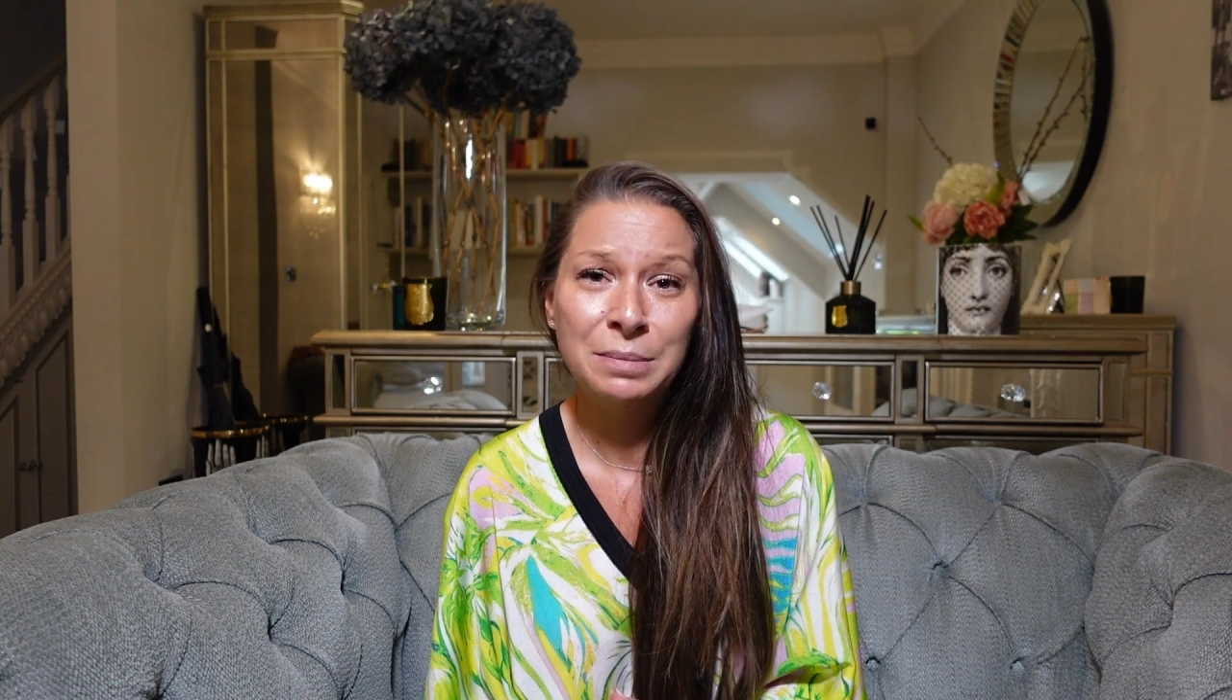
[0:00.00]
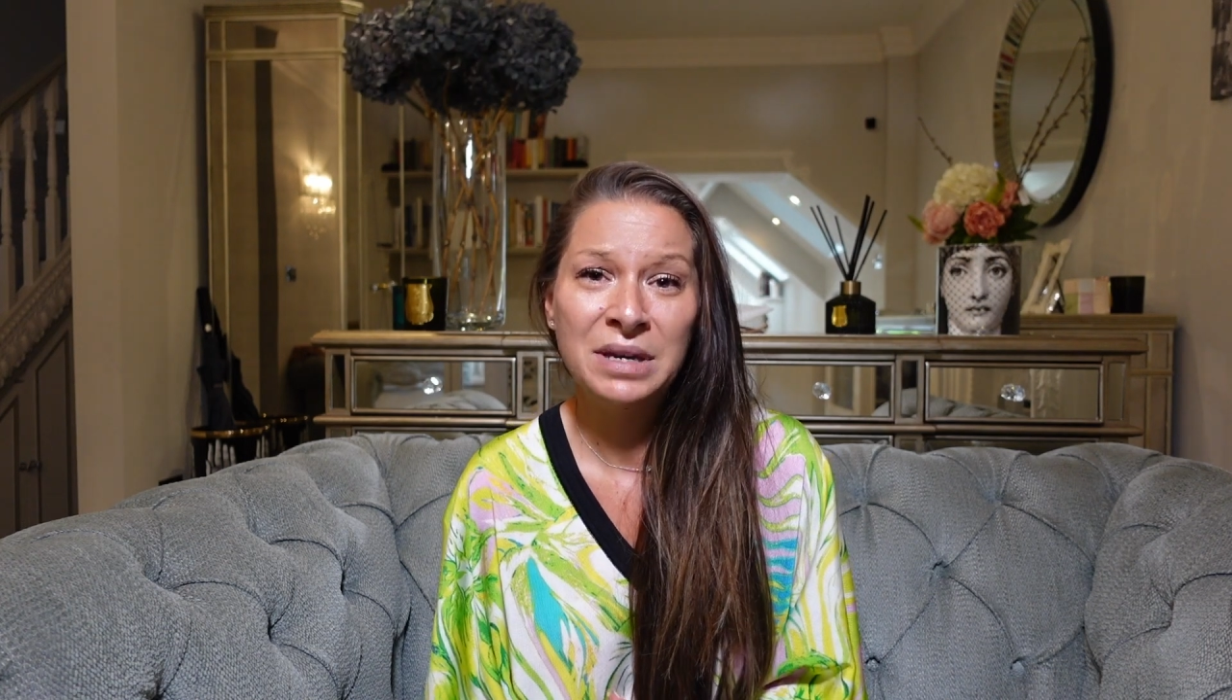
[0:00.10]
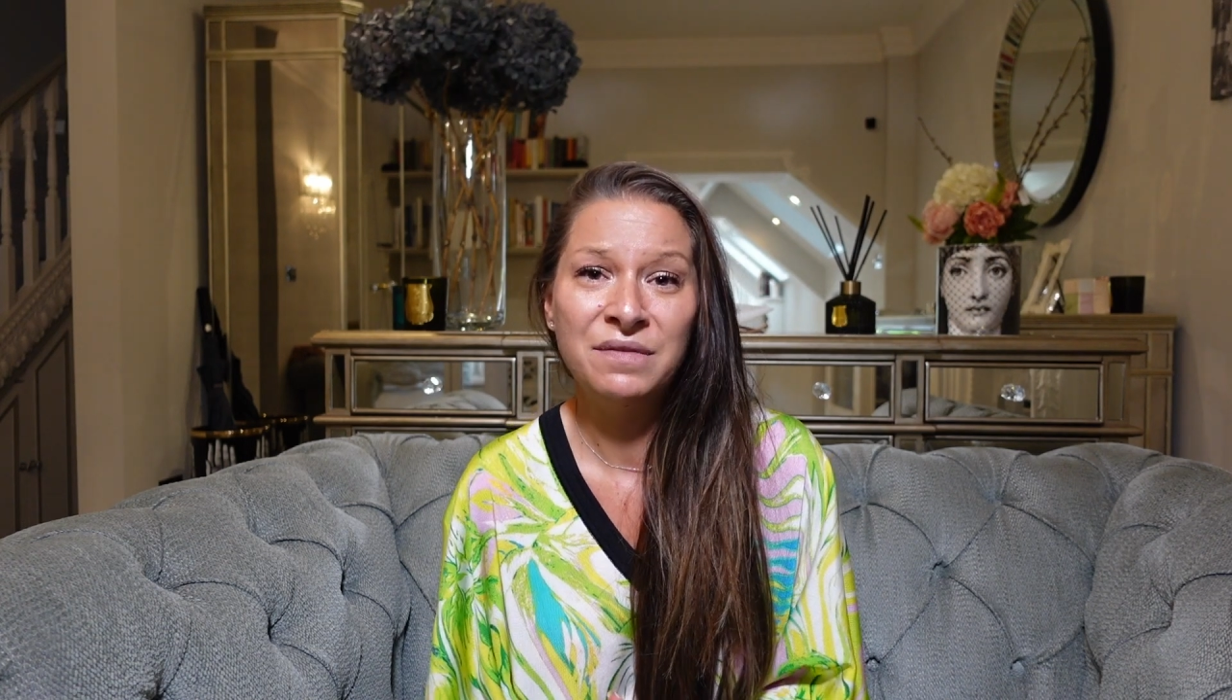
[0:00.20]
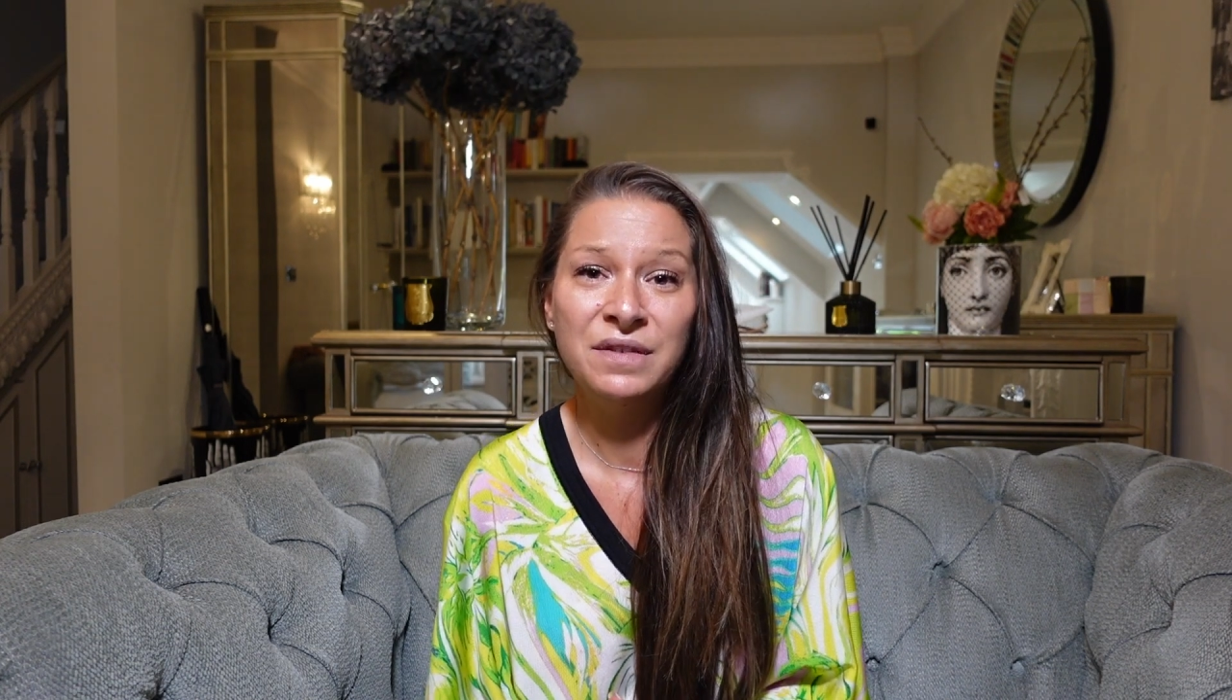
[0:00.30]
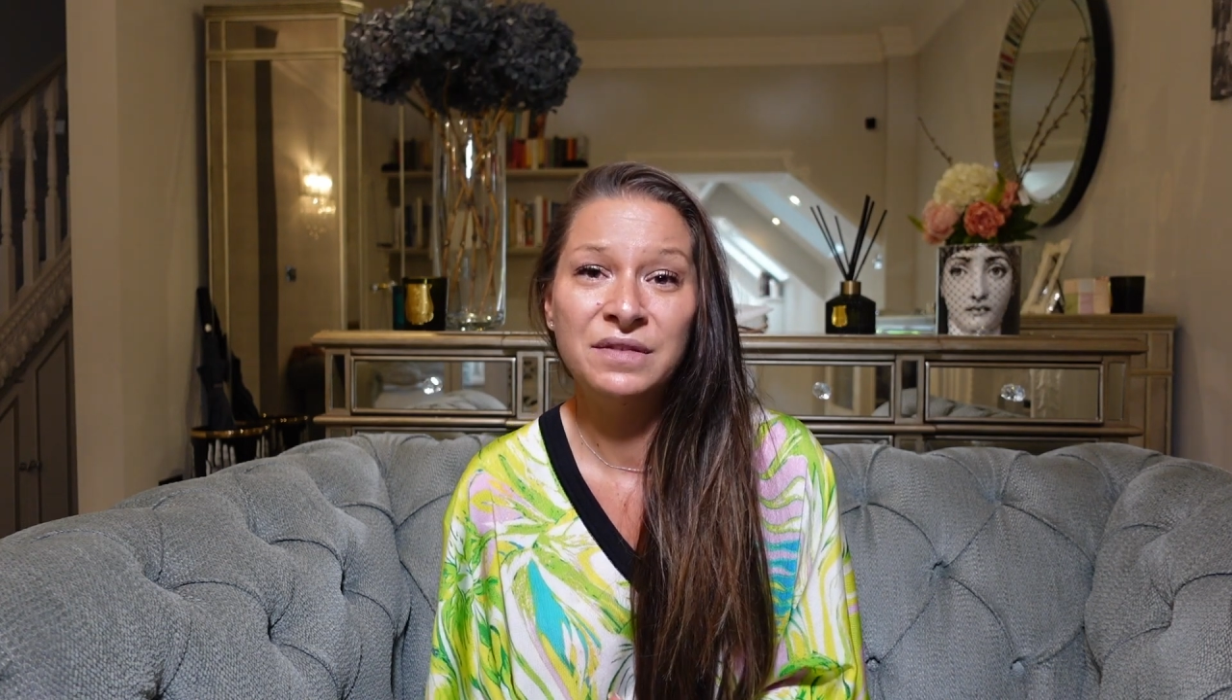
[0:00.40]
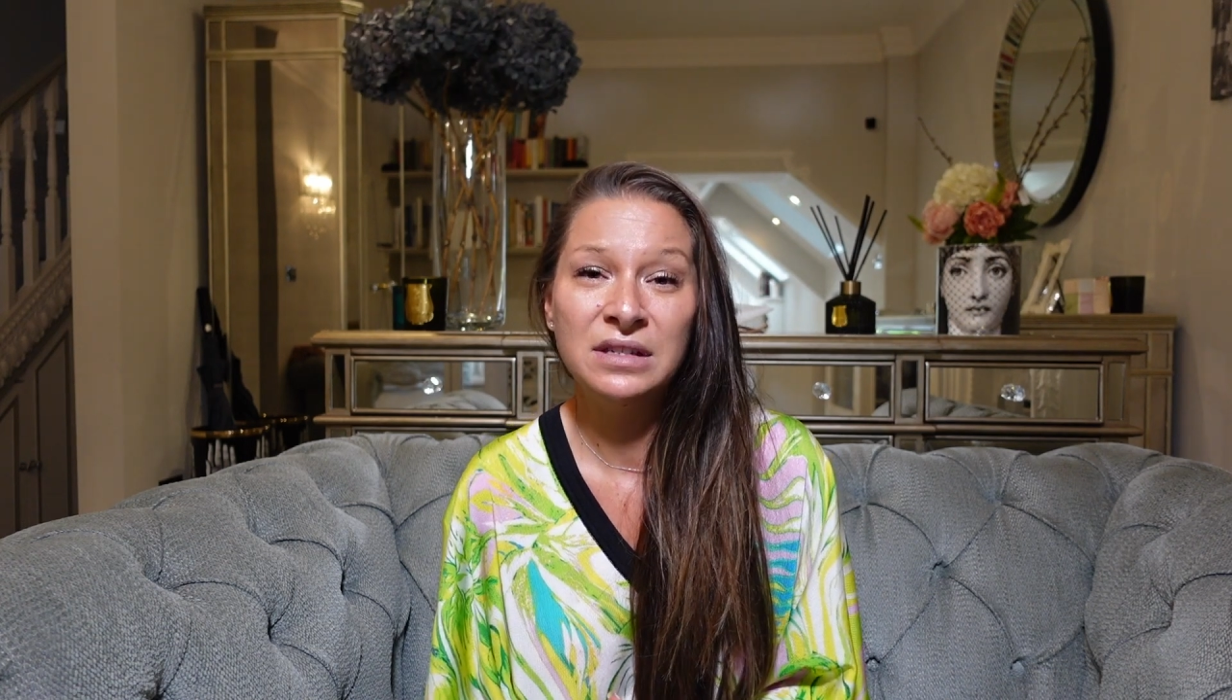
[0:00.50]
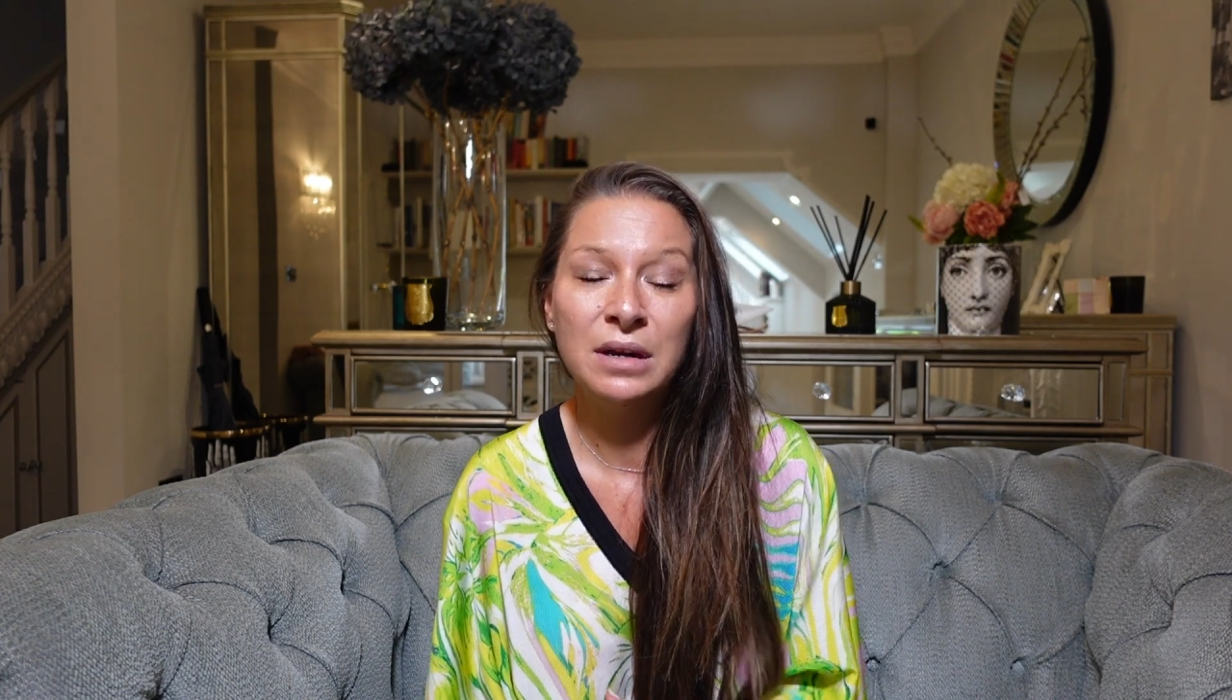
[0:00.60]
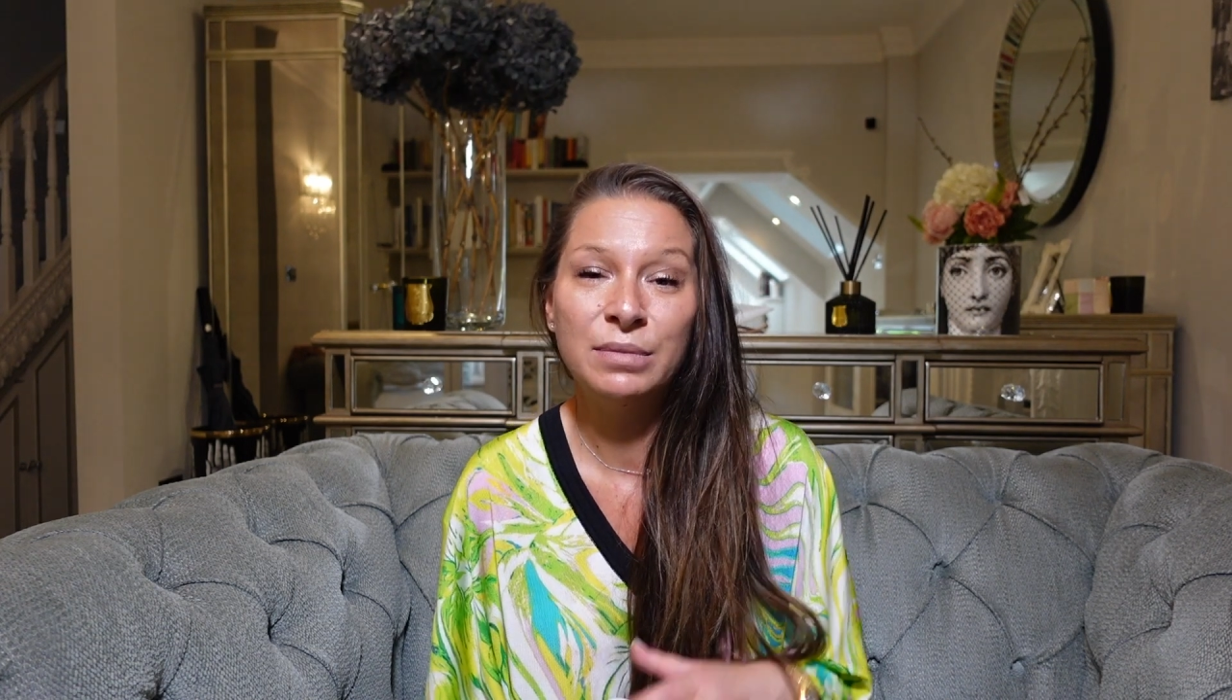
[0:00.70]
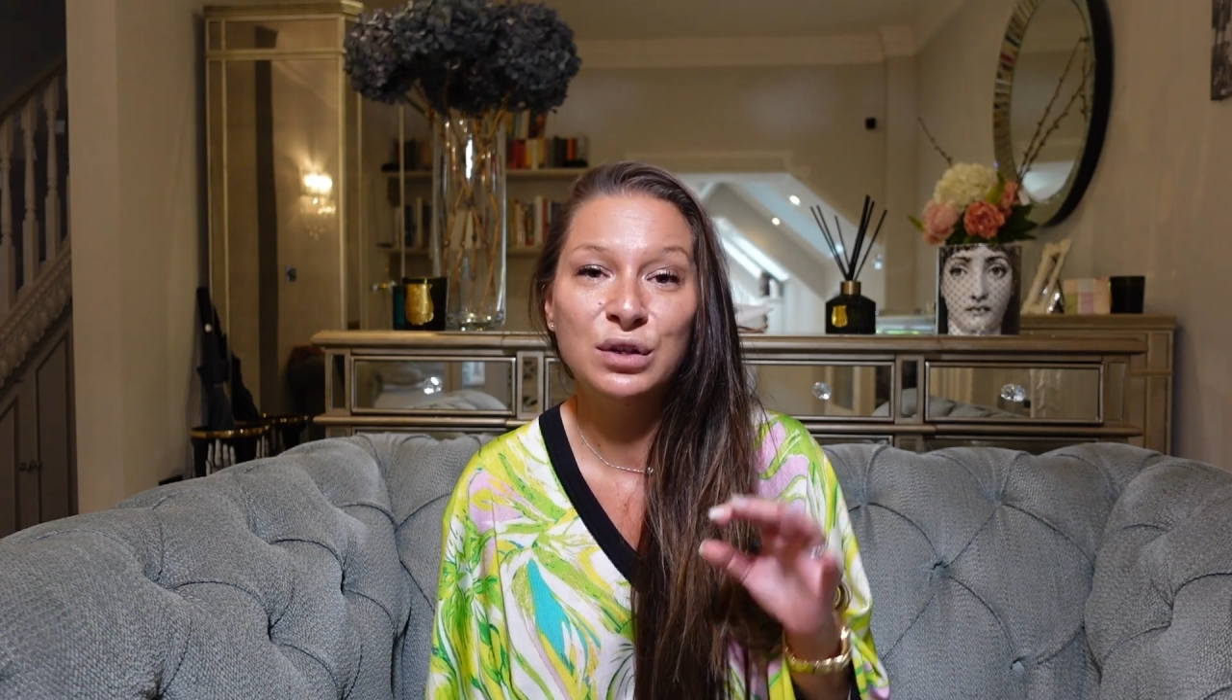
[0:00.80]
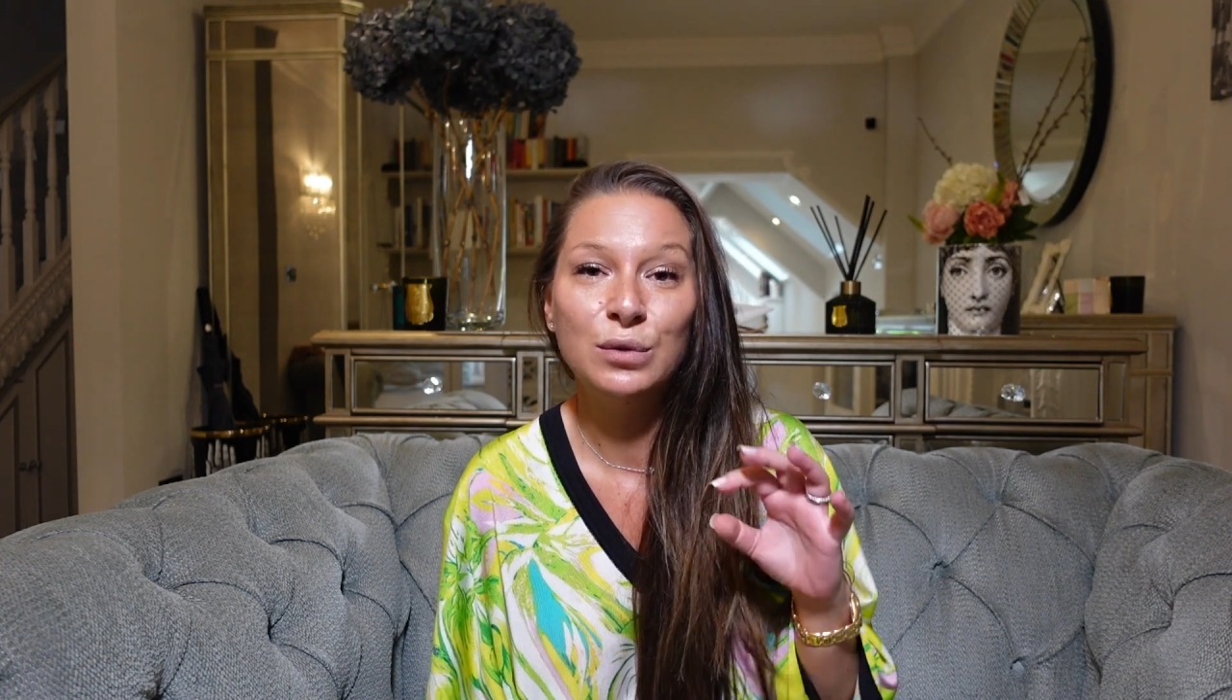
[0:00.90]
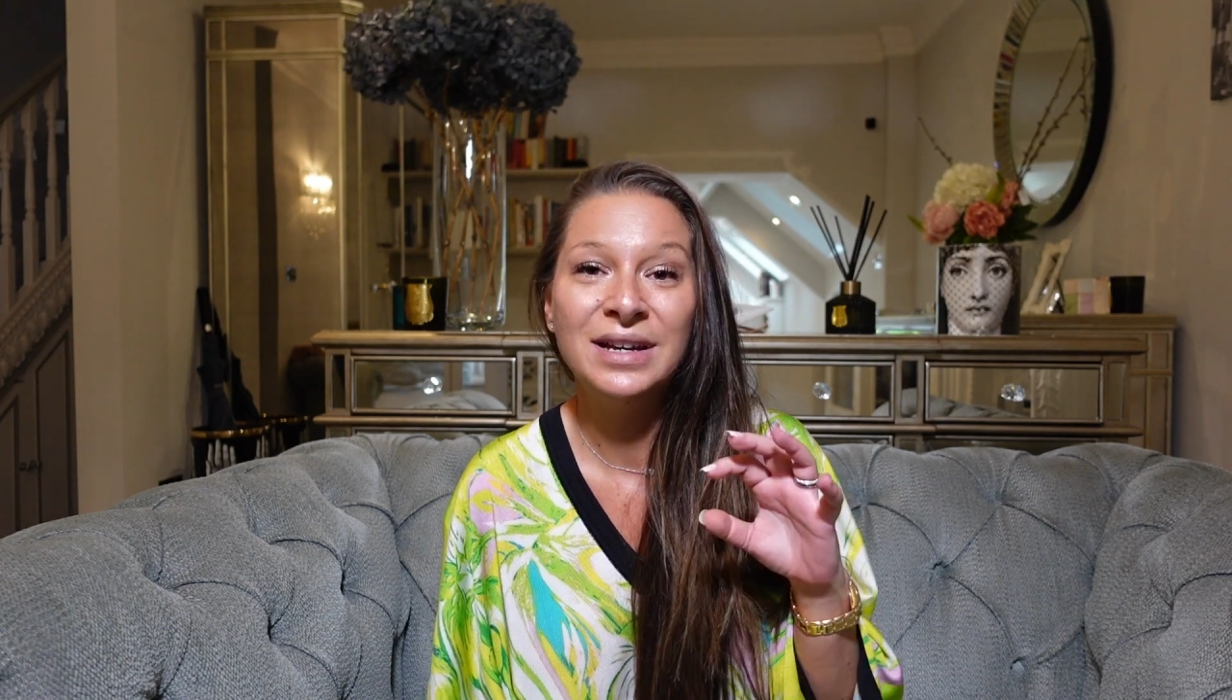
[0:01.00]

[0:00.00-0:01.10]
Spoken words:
P50W